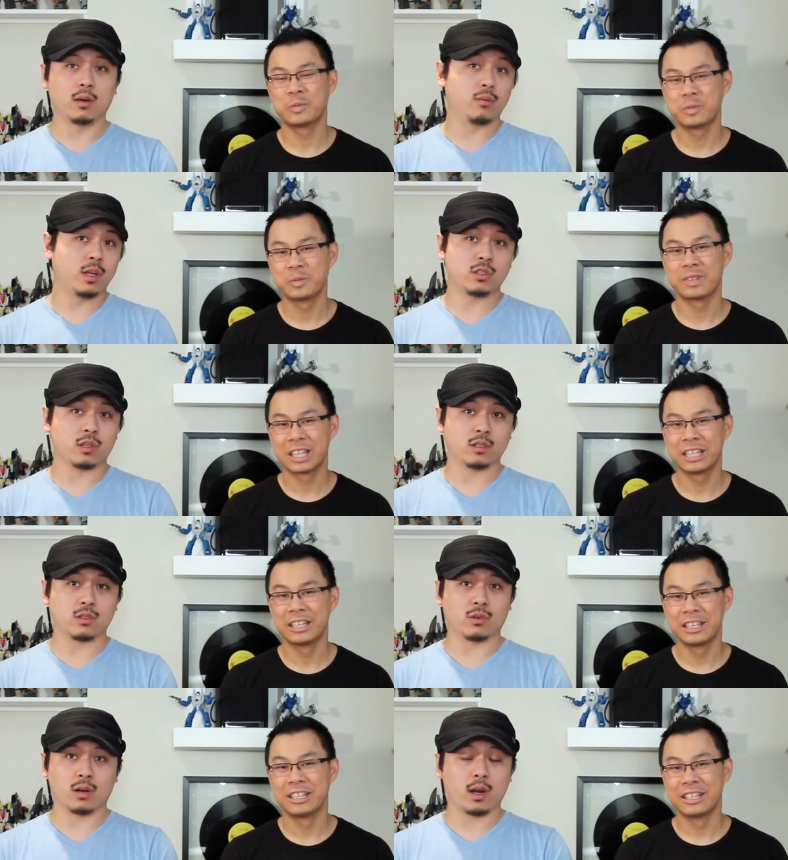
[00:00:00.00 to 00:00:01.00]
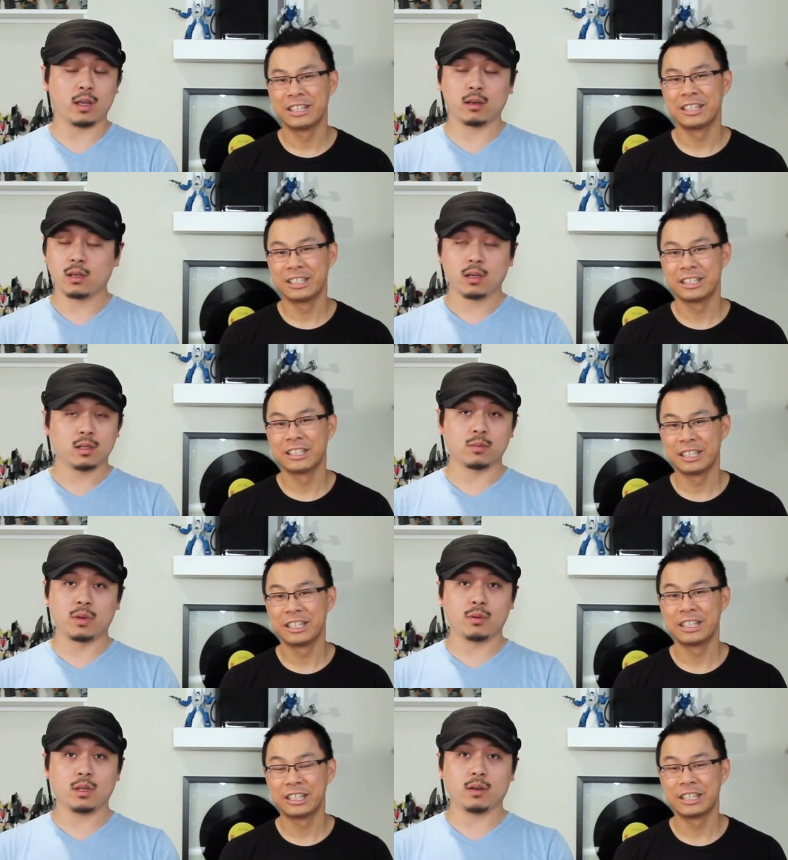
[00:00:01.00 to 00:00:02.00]
Speaker 1: it reached our store. And to
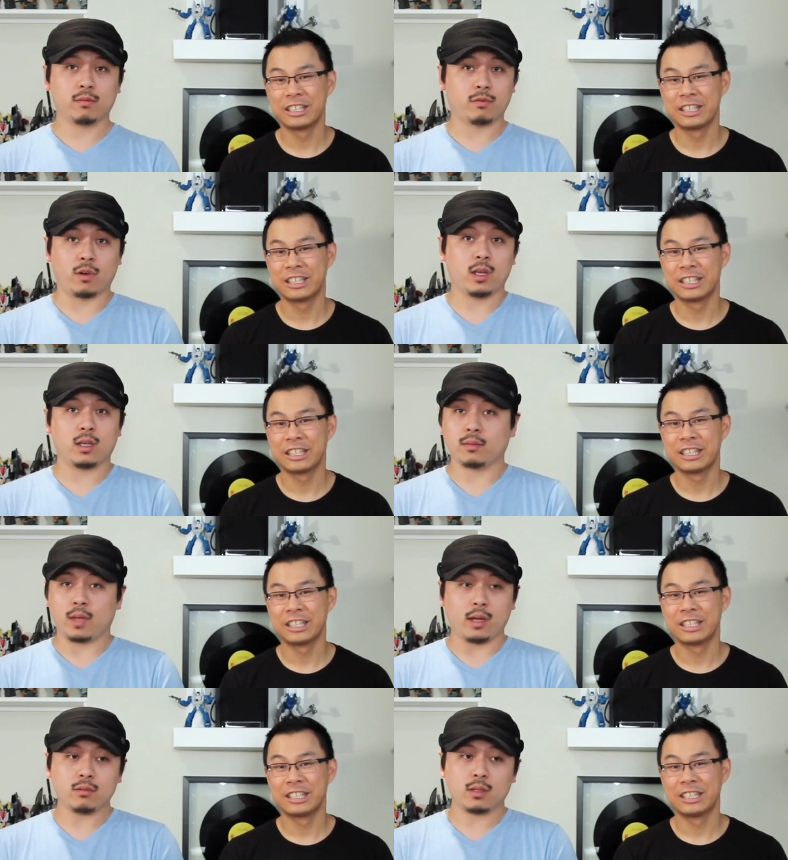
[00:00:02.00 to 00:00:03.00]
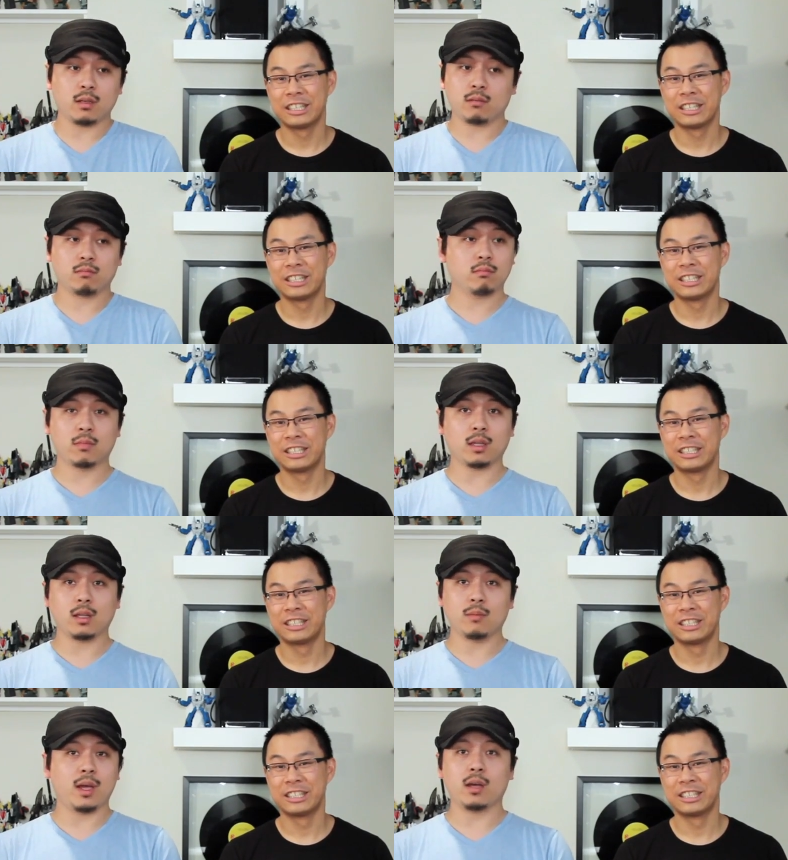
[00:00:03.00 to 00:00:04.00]
be really frank, I don't think
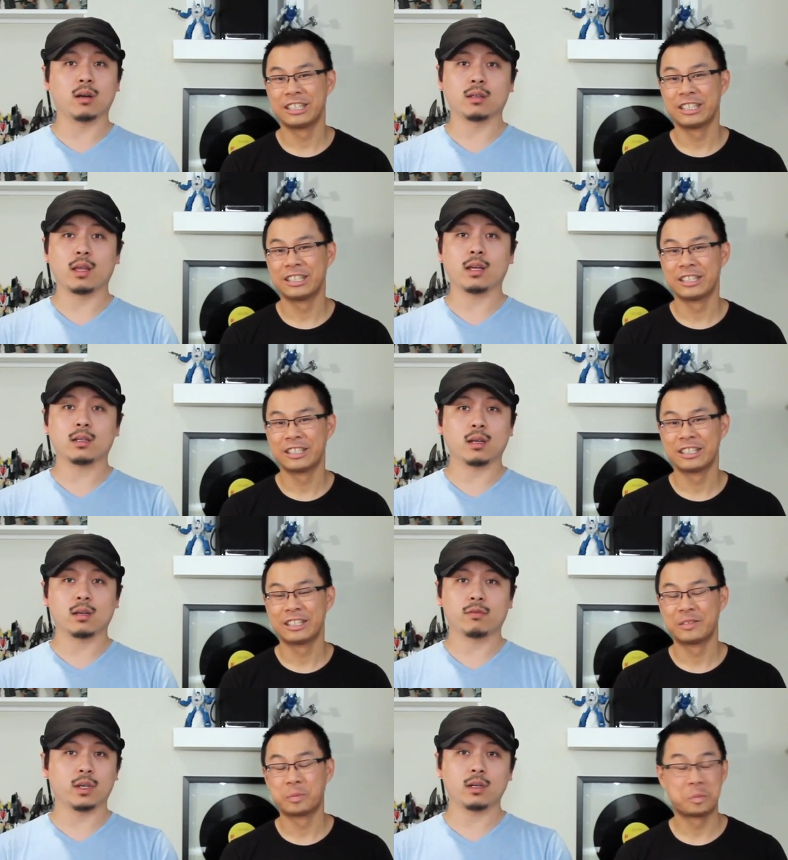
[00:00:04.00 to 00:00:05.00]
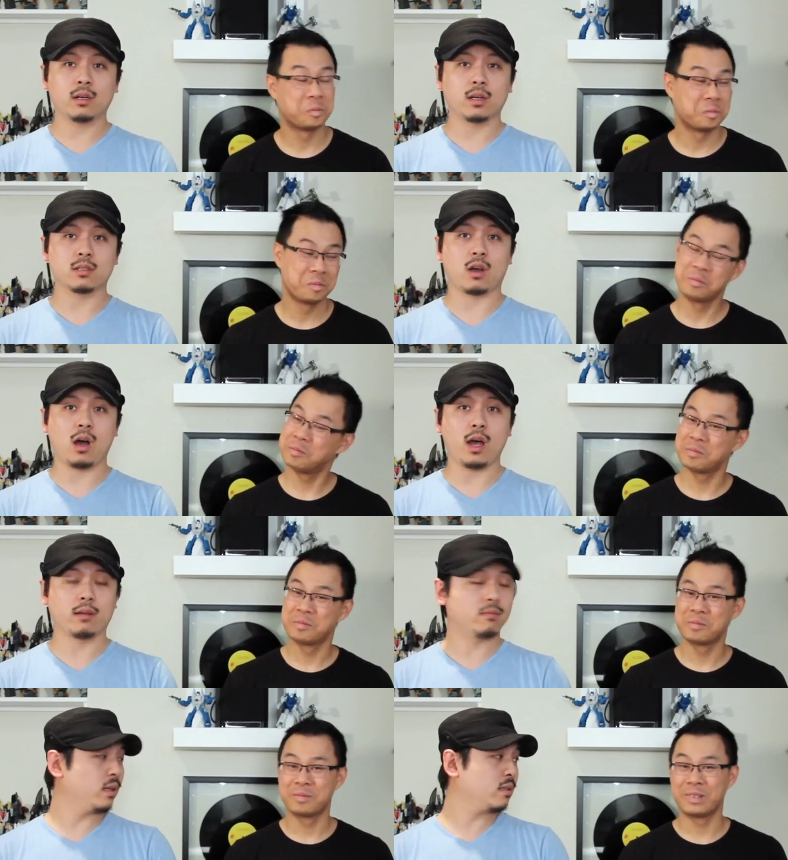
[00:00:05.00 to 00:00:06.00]
that it mattered. That figure is
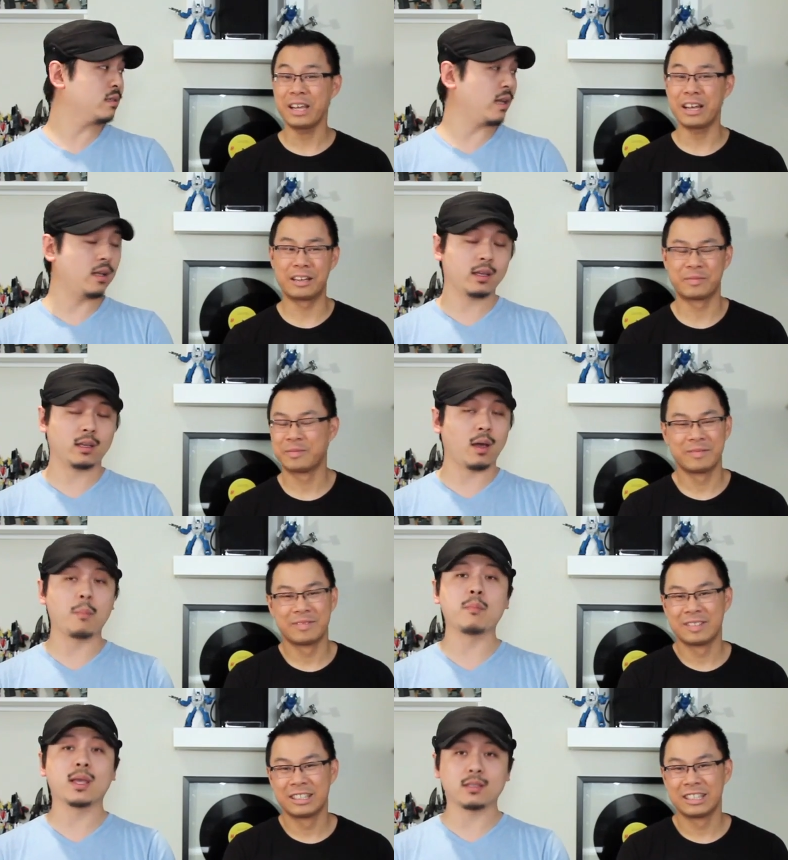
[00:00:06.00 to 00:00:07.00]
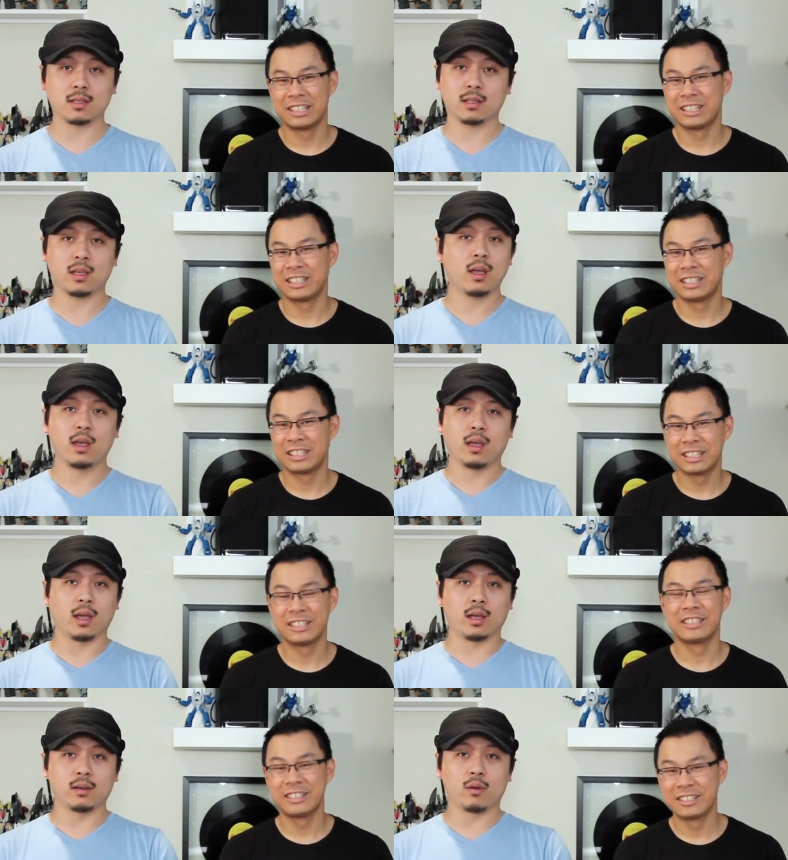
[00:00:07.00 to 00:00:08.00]
hot. It's yeah. selling amazingly
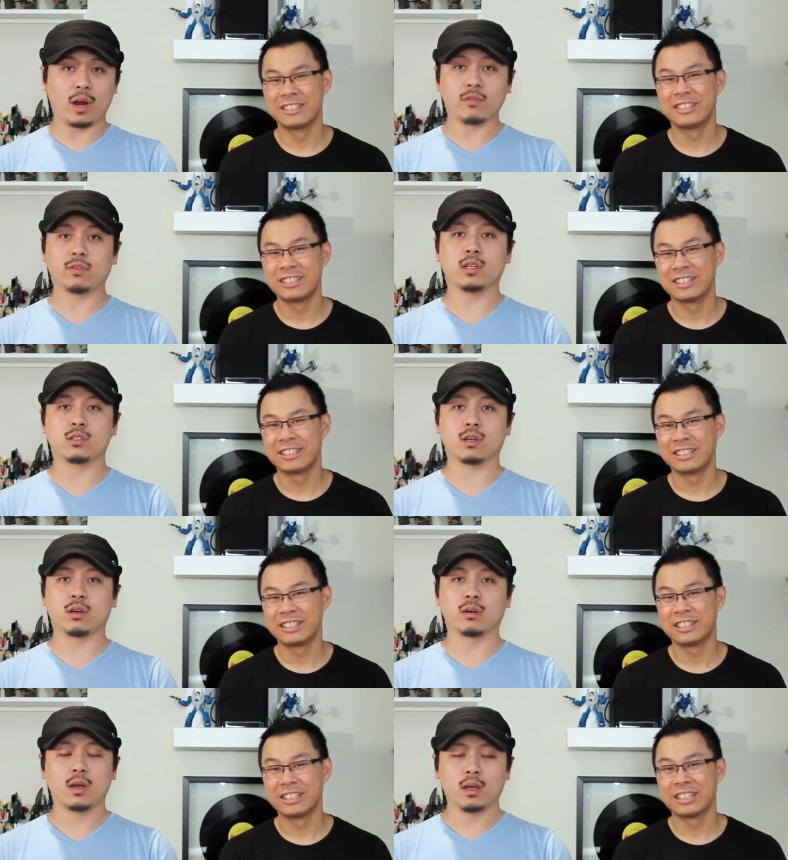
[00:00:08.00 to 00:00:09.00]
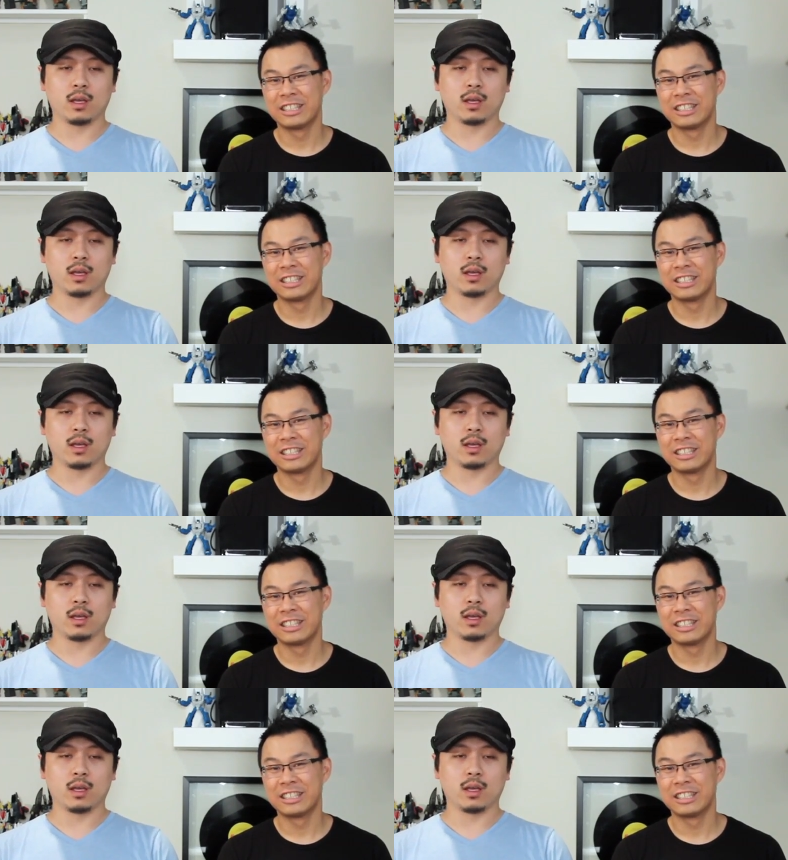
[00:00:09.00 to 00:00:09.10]
and rightfully so.